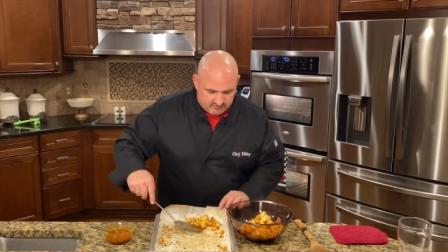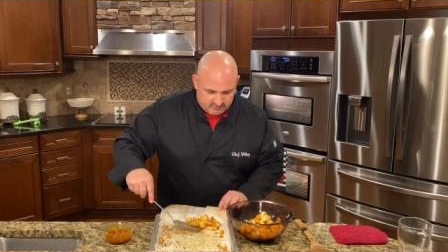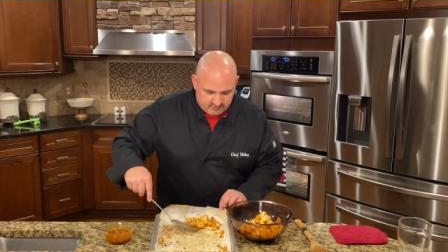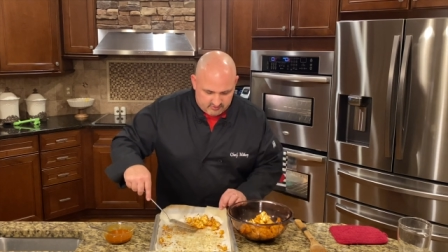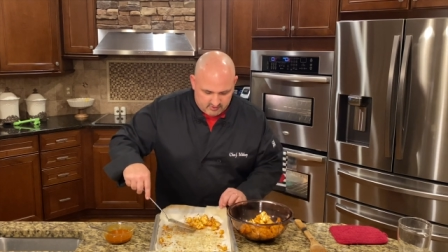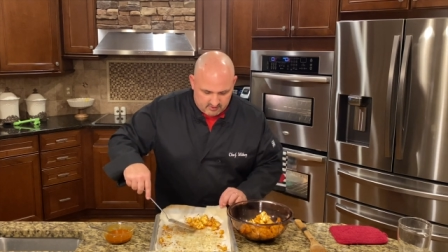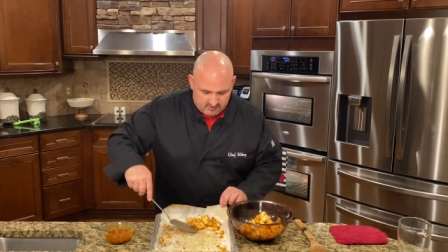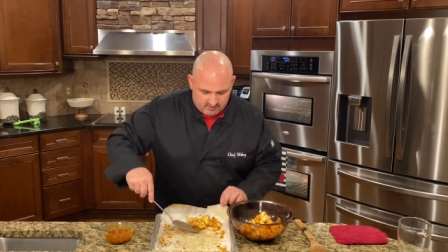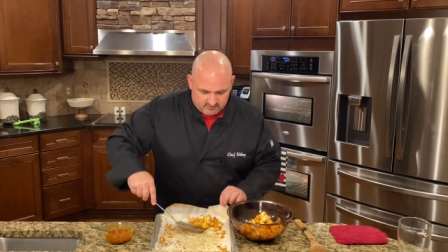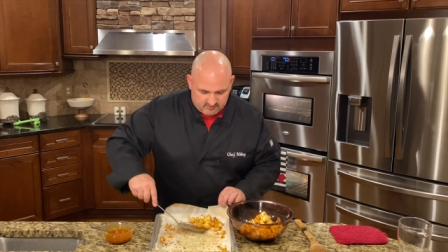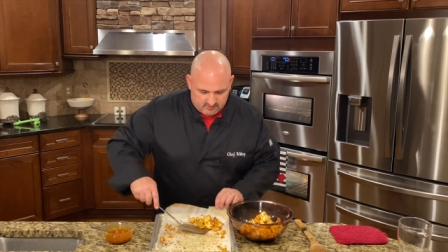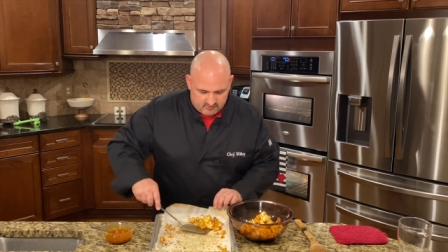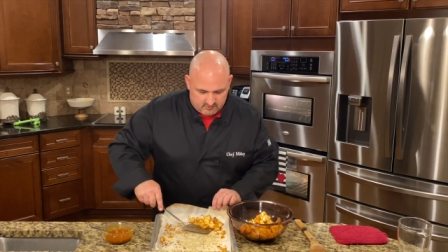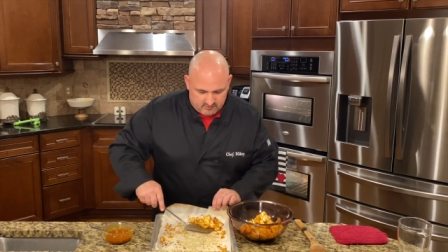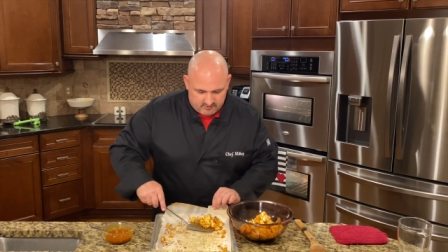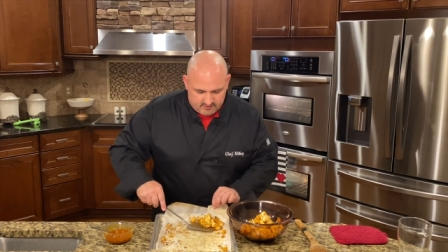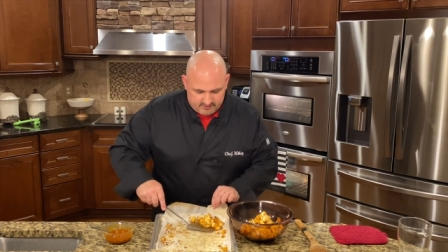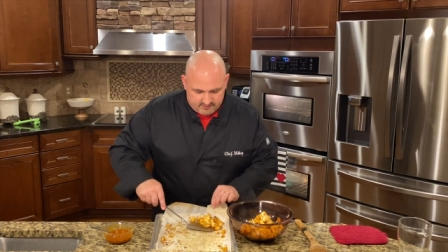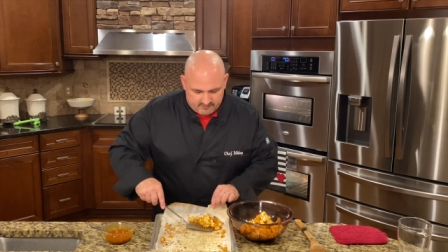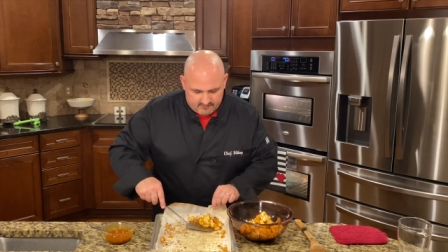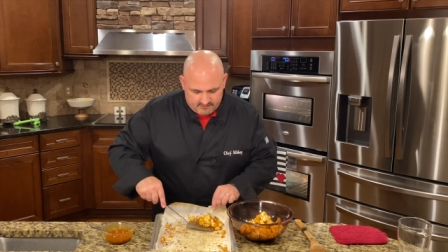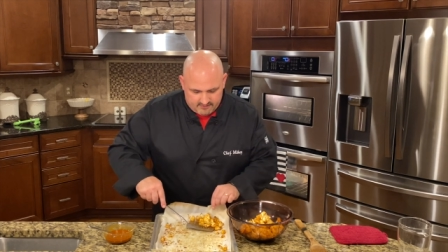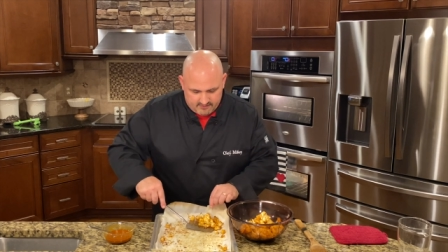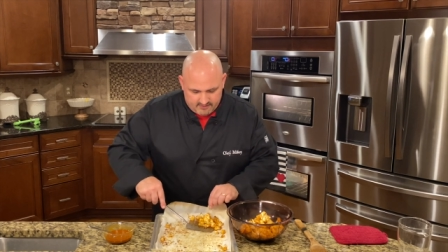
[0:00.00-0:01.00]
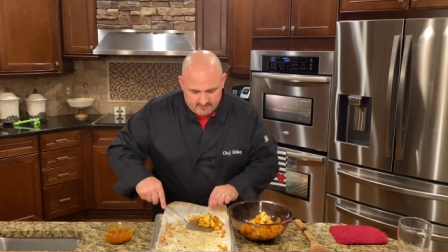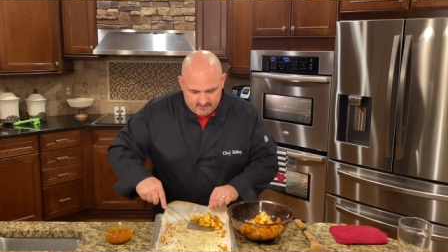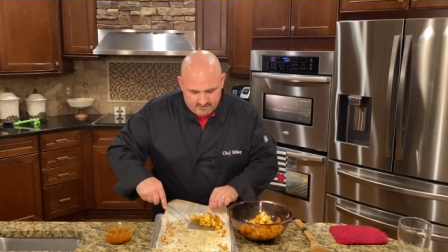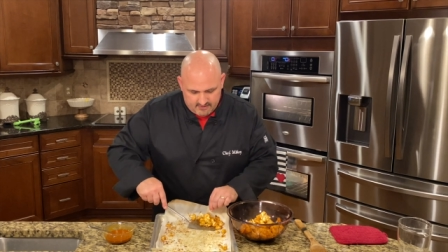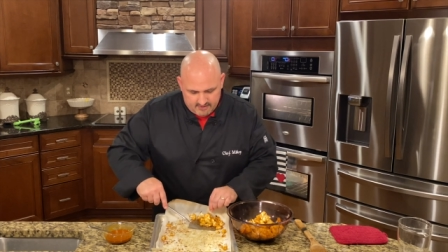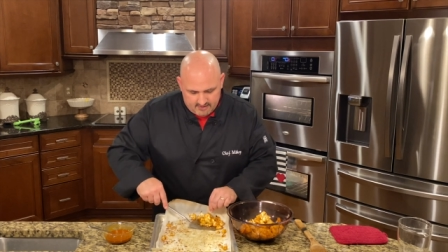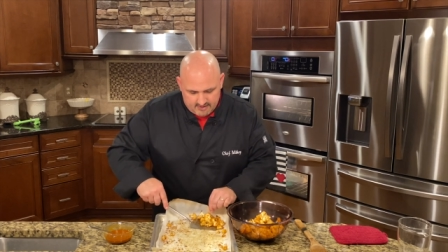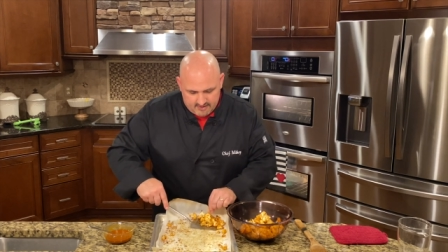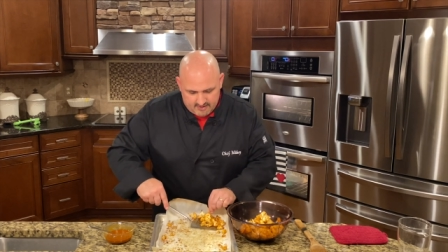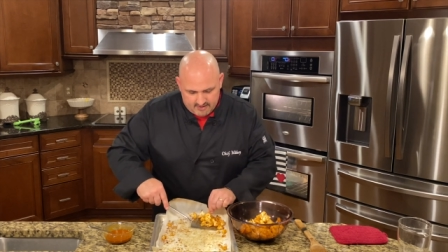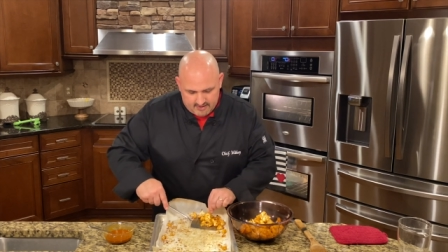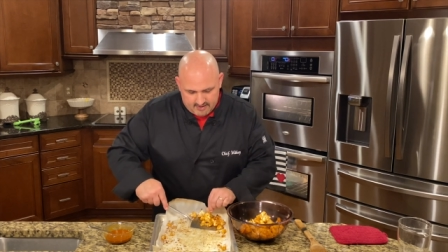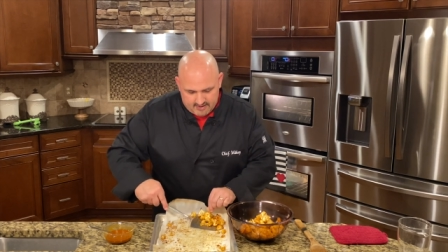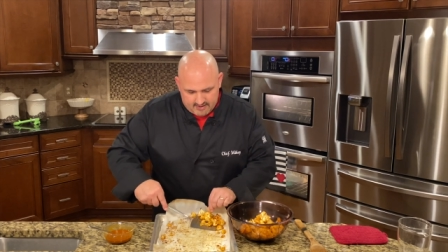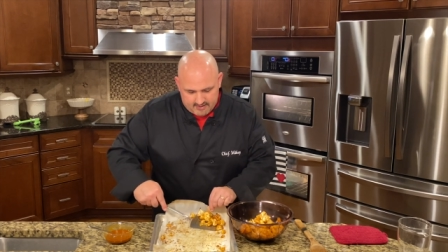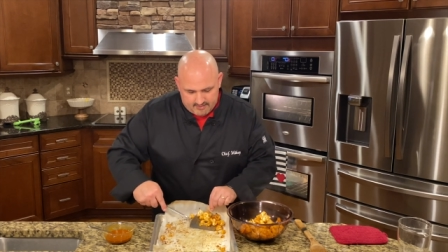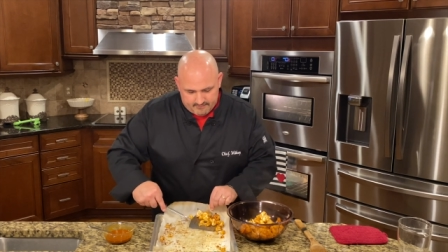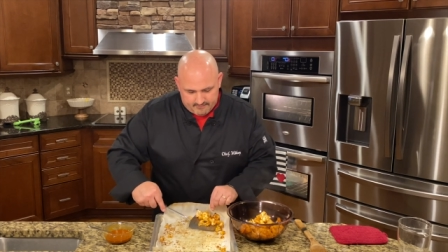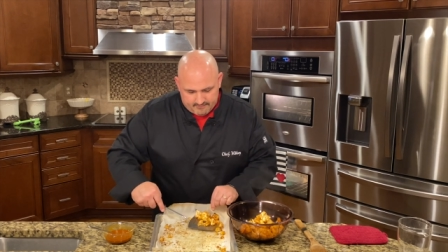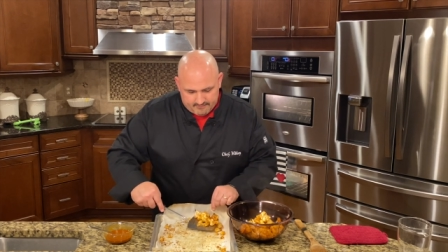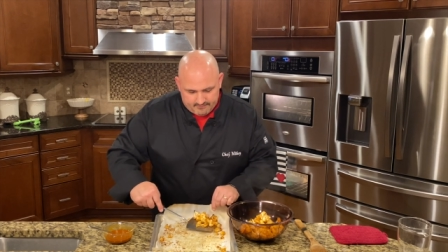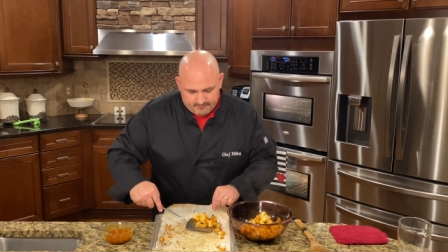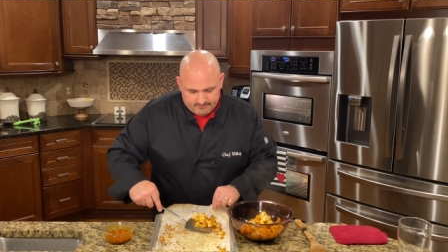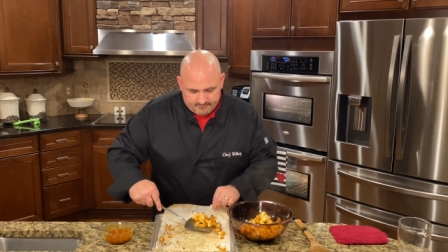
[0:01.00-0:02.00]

sauce on um,